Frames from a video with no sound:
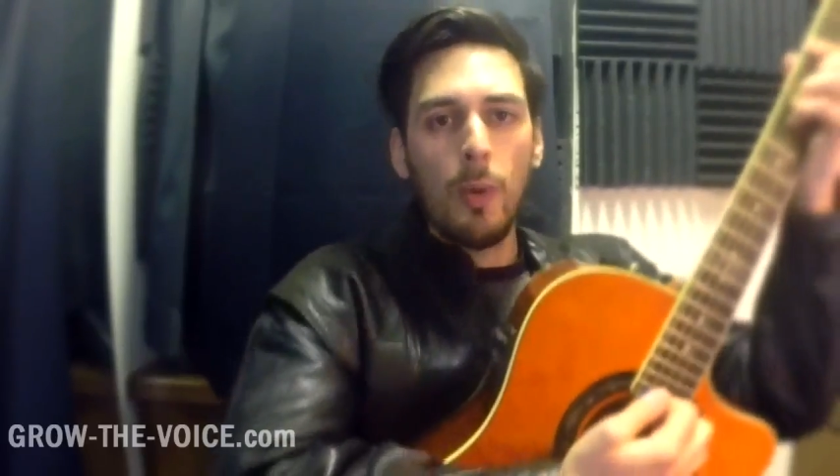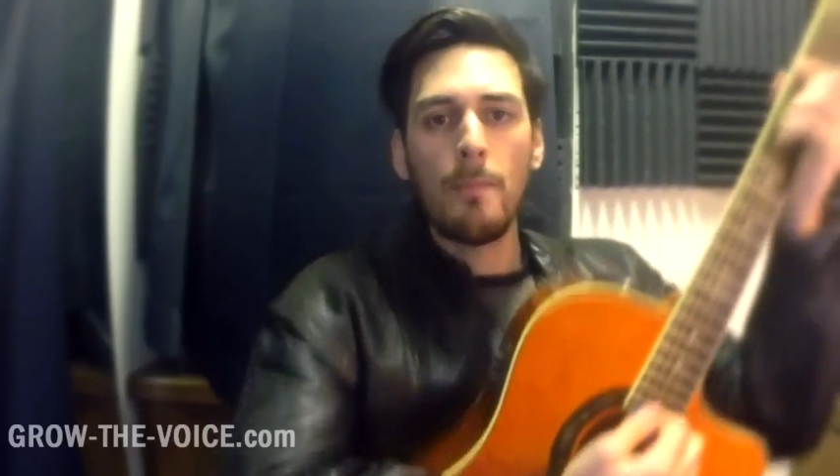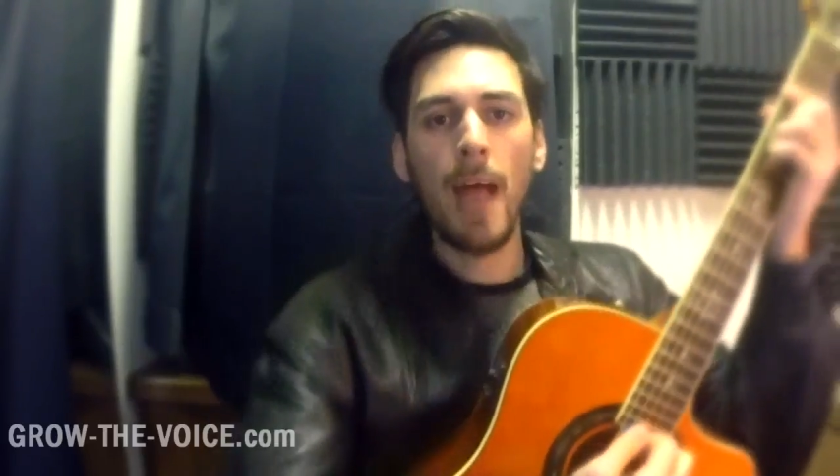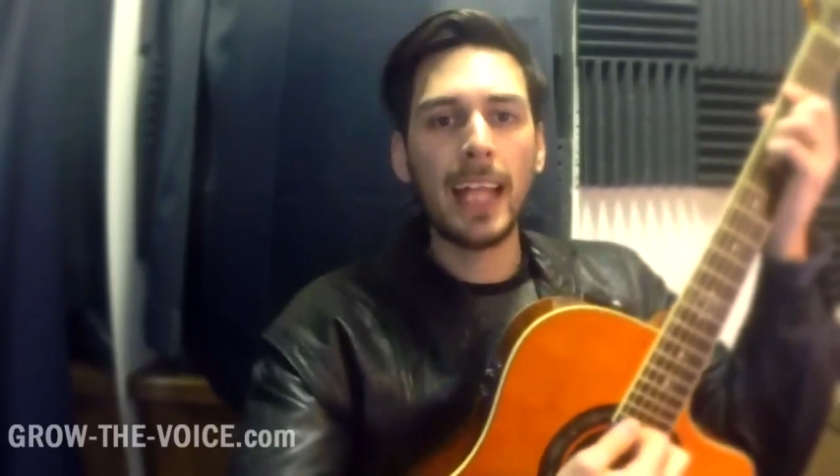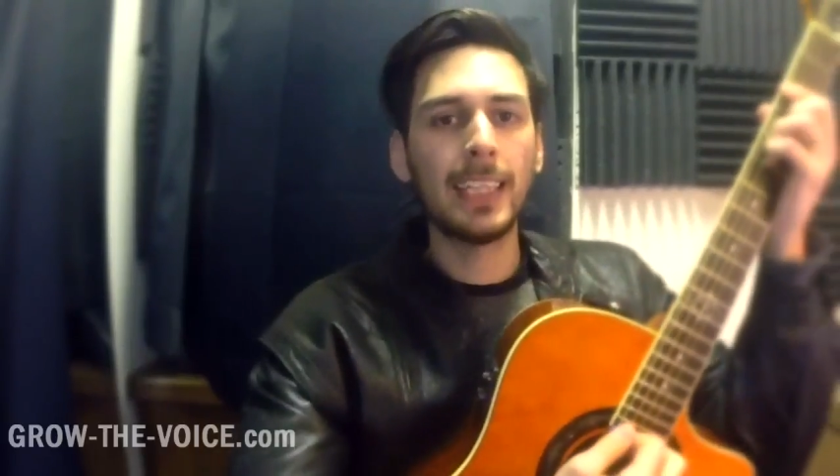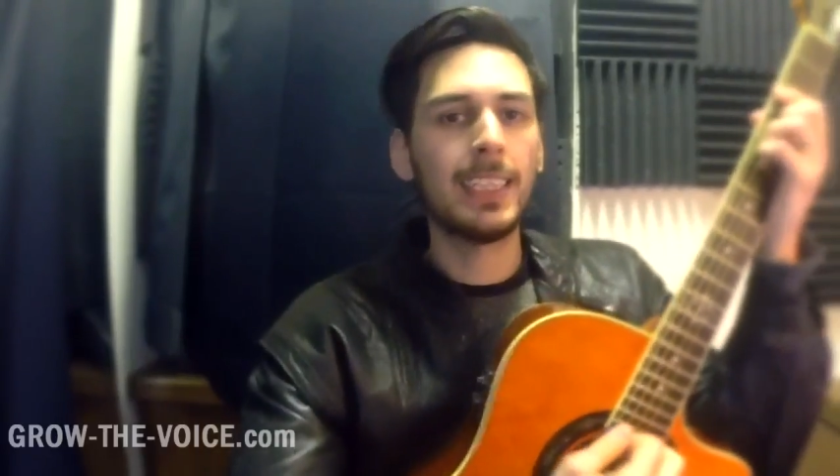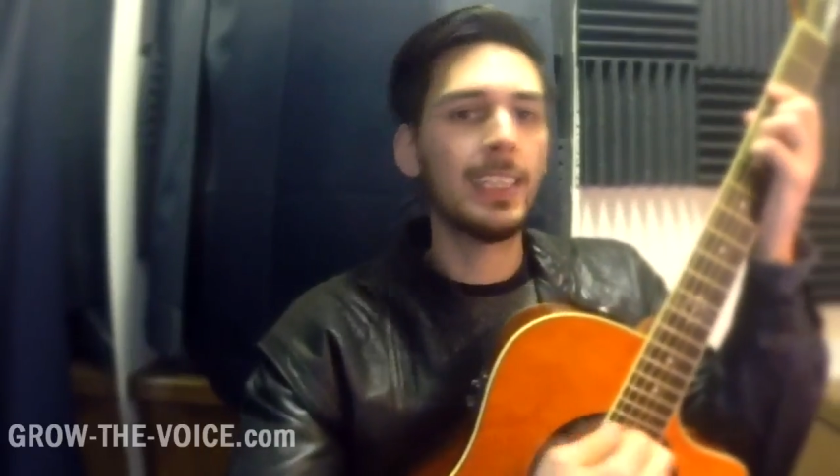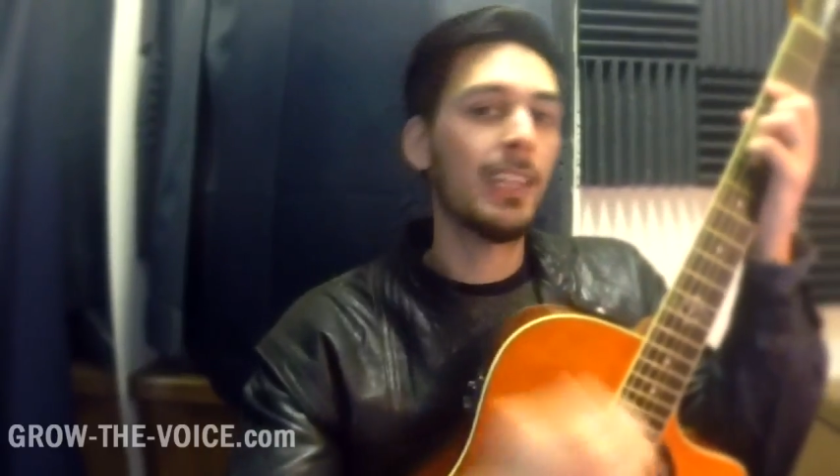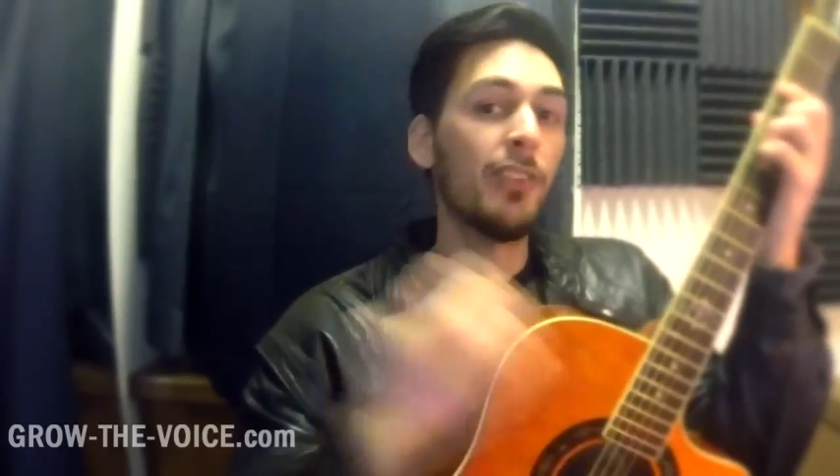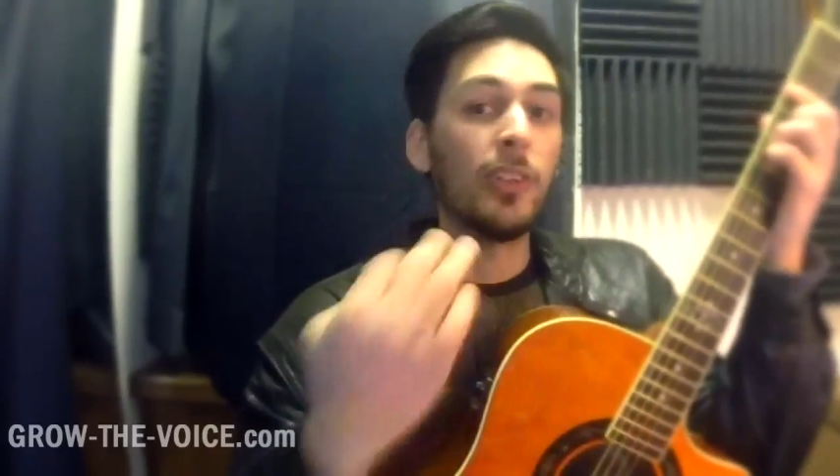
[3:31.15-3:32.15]
What matters
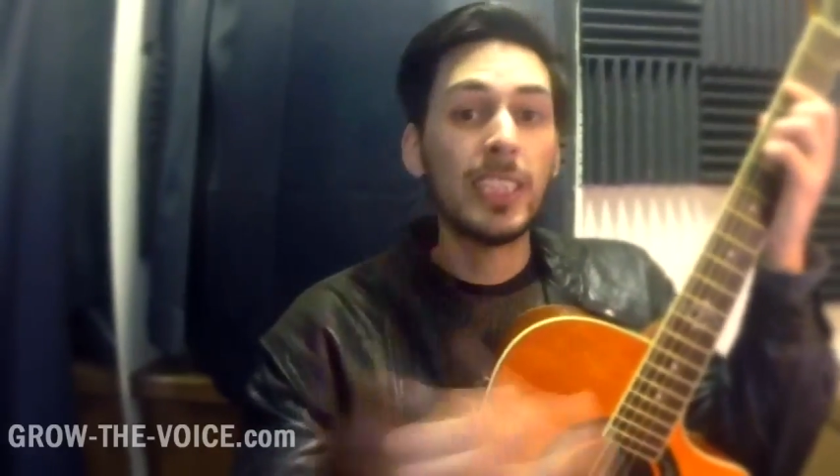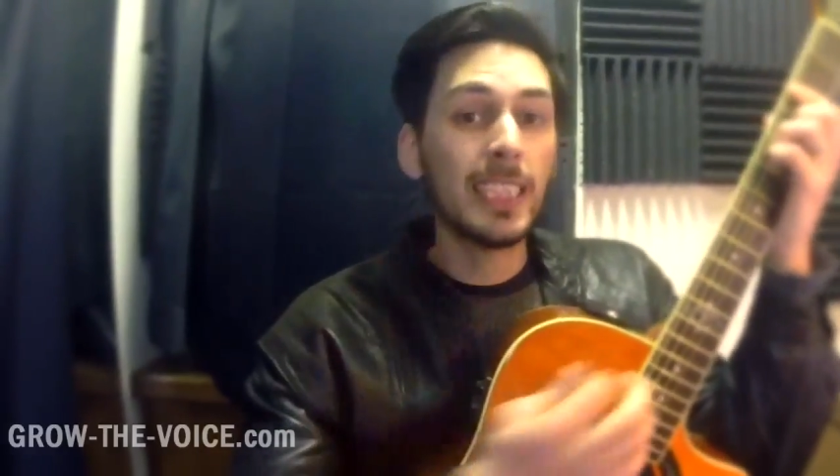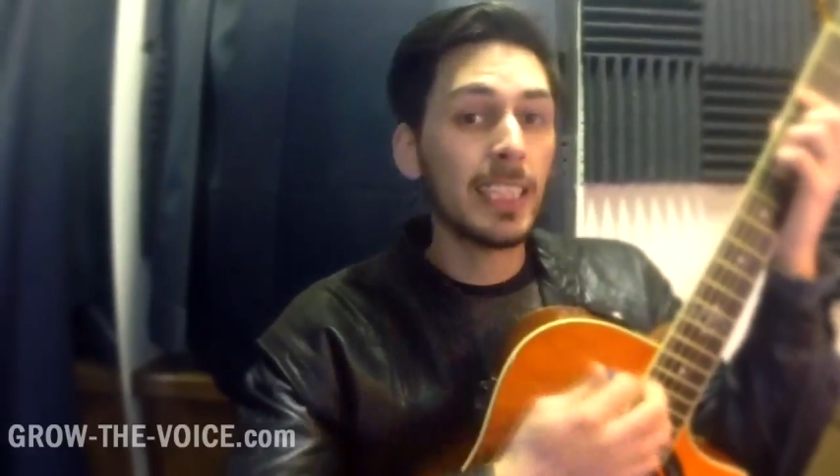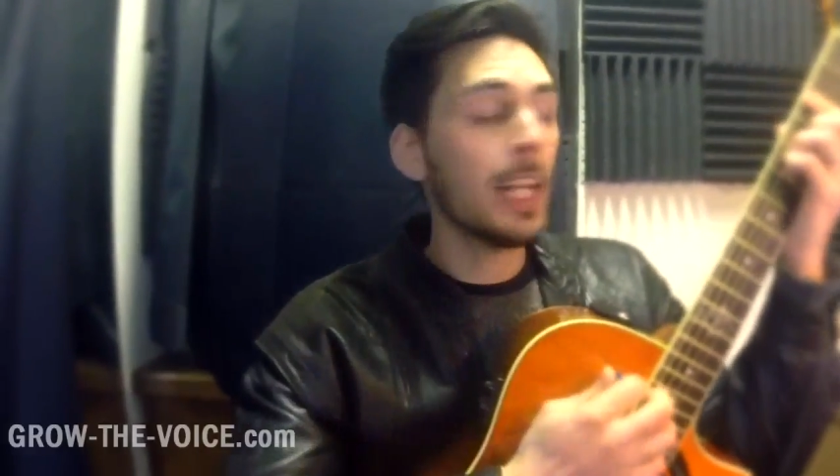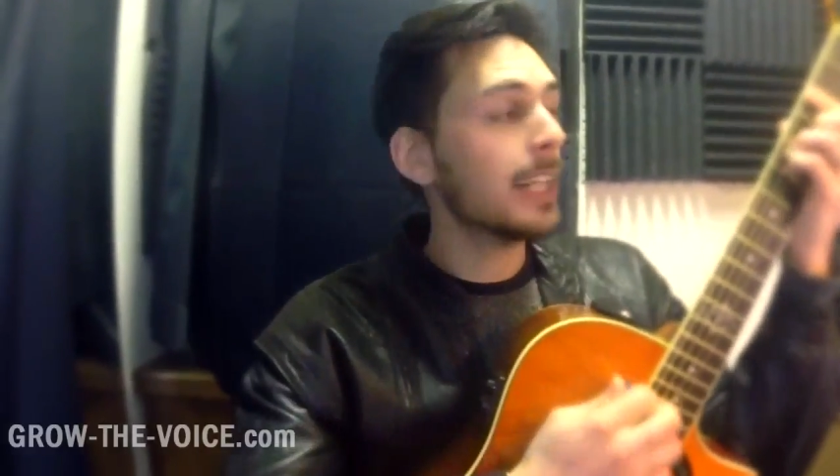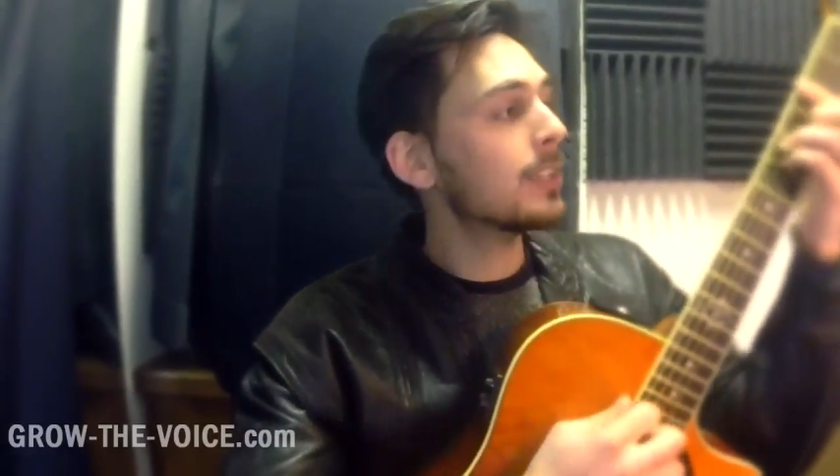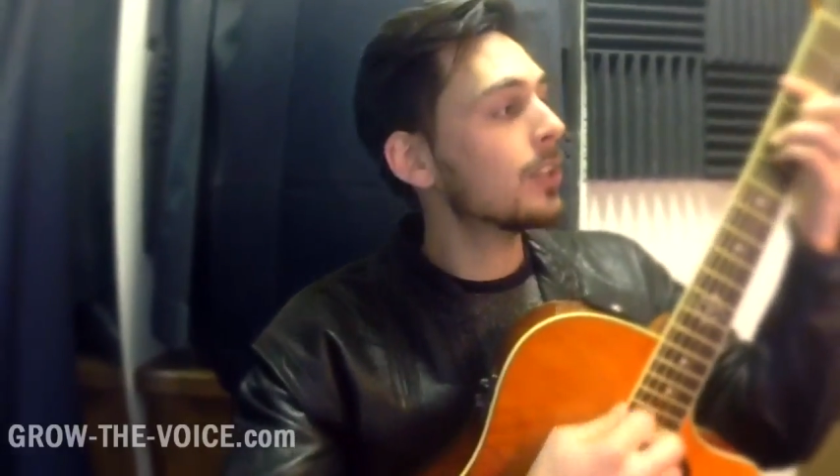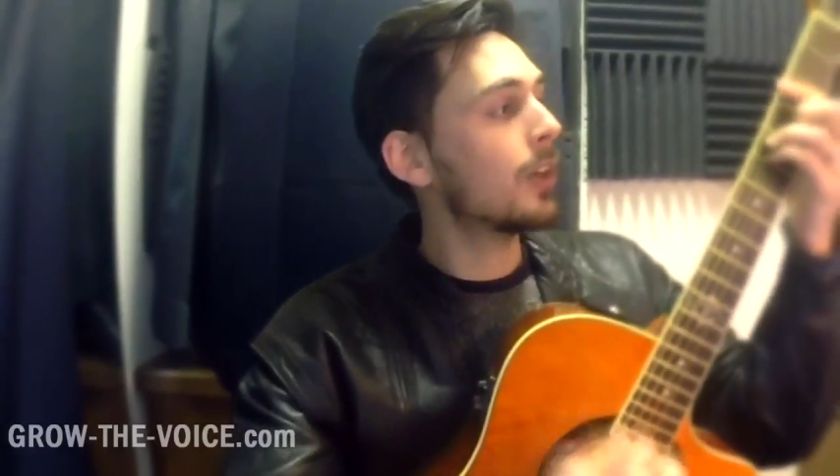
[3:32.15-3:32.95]
is if you're disconnected